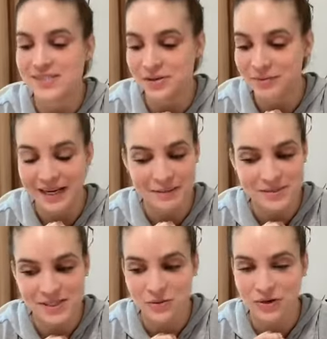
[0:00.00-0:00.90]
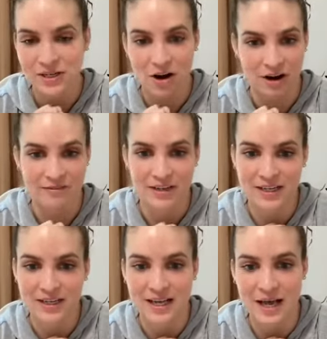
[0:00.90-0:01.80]
So my name is Loren
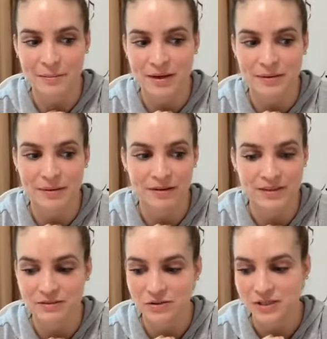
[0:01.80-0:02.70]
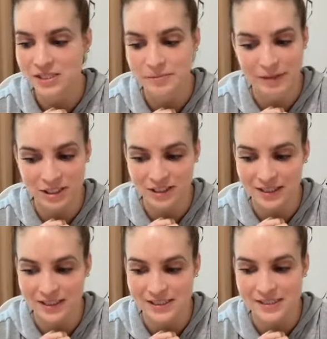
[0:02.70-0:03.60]
Carver. I'm a pelvic floor
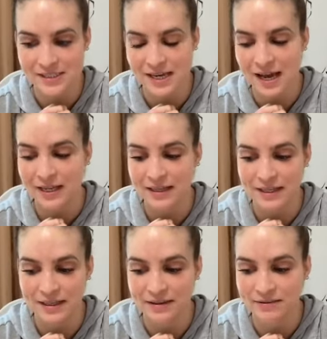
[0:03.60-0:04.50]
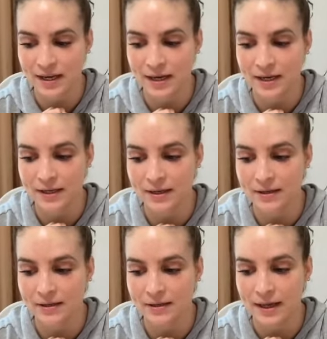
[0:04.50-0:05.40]
specialist. I live
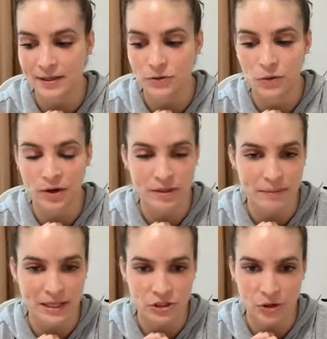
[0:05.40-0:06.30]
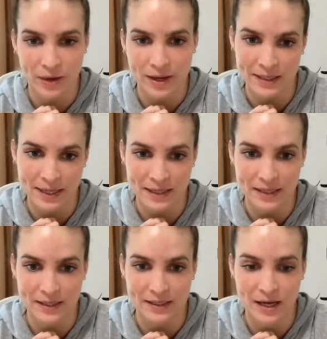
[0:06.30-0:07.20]
in like North Metro
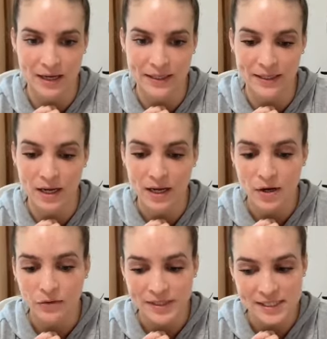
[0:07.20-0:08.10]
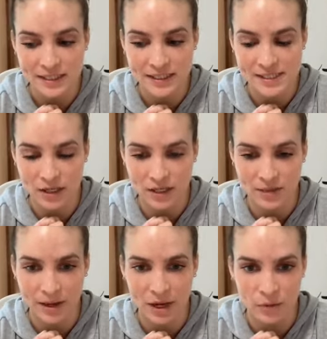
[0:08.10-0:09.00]
Atlanta. I recently started
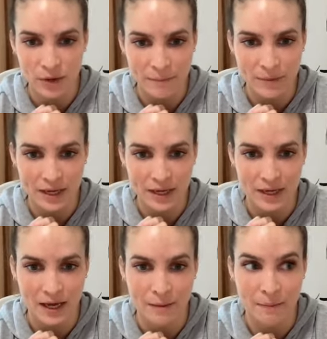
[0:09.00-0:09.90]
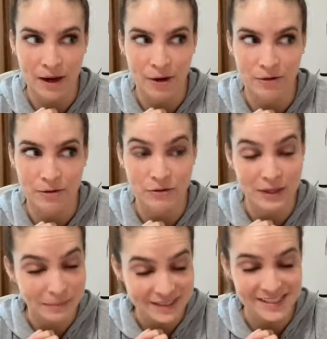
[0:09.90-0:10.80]
my own company about 3
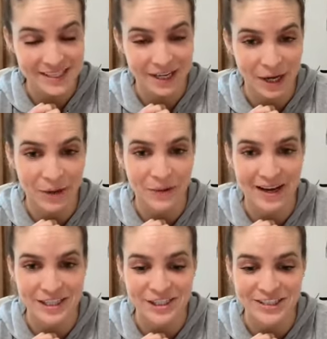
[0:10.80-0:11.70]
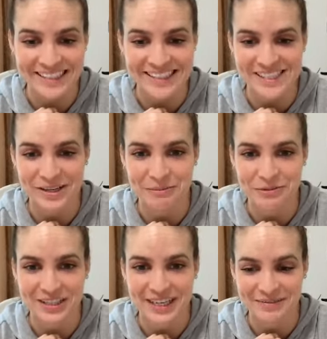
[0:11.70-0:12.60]
months ago, actually. So I'm
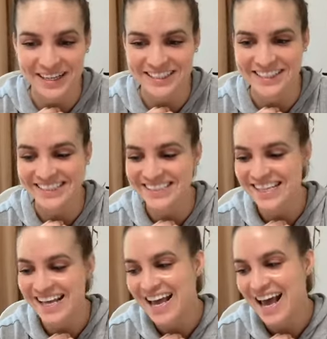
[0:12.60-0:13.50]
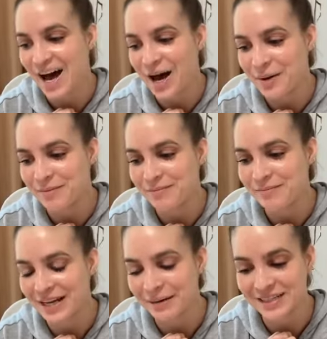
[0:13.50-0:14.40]
treating patients.
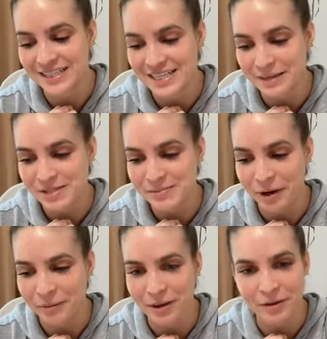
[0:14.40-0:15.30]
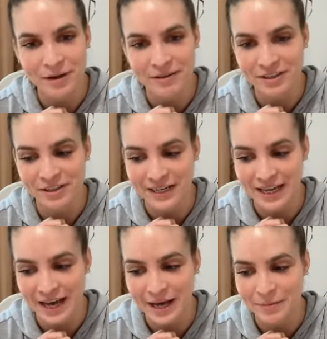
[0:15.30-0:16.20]
My company's name is Barbell Pelvic
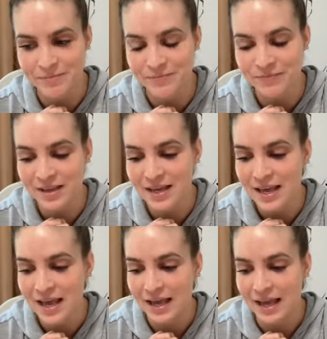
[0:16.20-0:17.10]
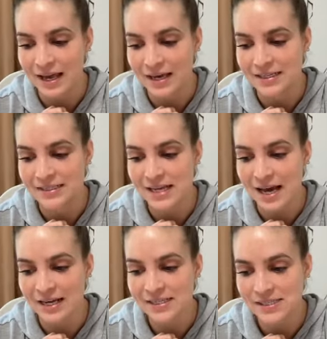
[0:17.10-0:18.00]
Rehab. And
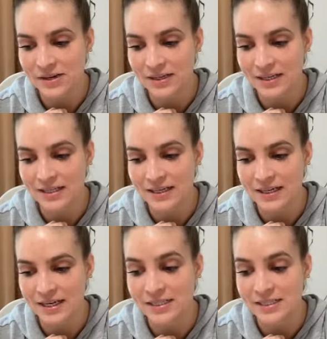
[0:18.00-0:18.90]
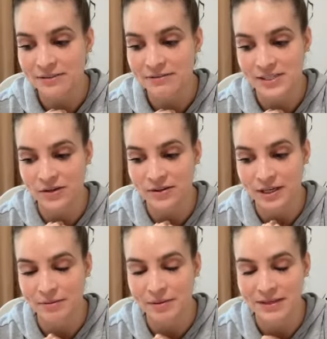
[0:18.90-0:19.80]
I started into physical
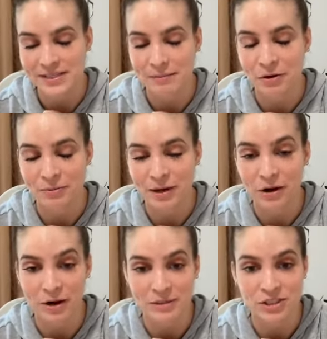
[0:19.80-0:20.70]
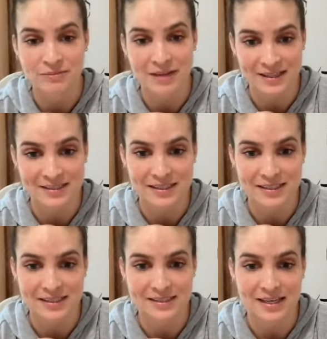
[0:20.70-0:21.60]
therapy because I broke my arm in
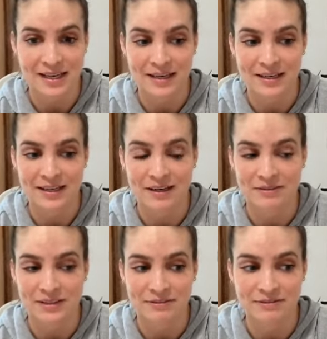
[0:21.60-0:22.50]
gymnastics, and I really